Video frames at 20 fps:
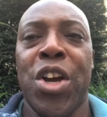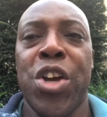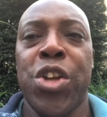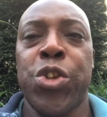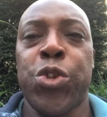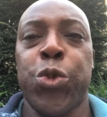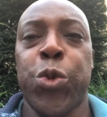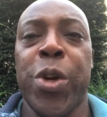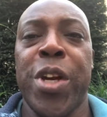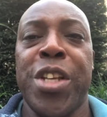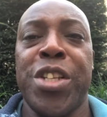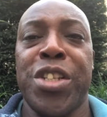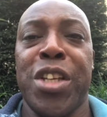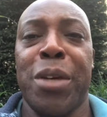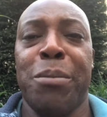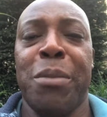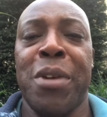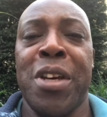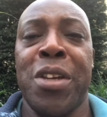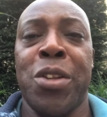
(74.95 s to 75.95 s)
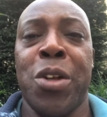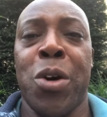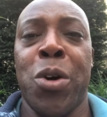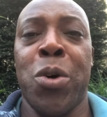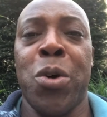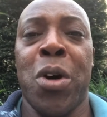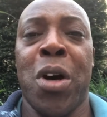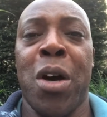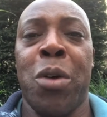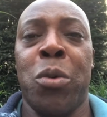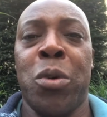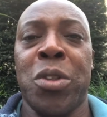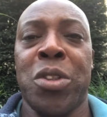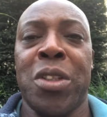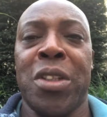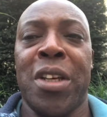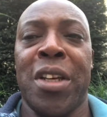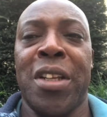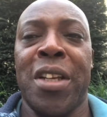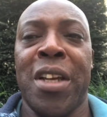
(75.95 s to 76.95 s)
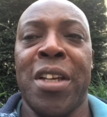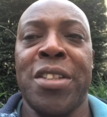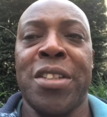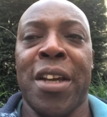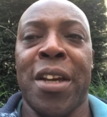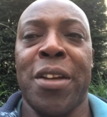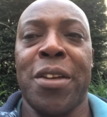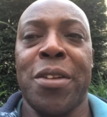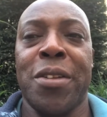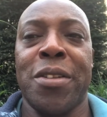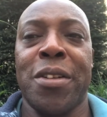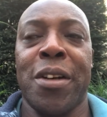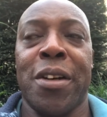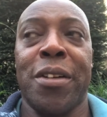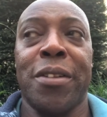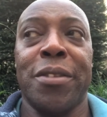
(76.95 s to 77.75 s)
treating me though I wasn't an executor.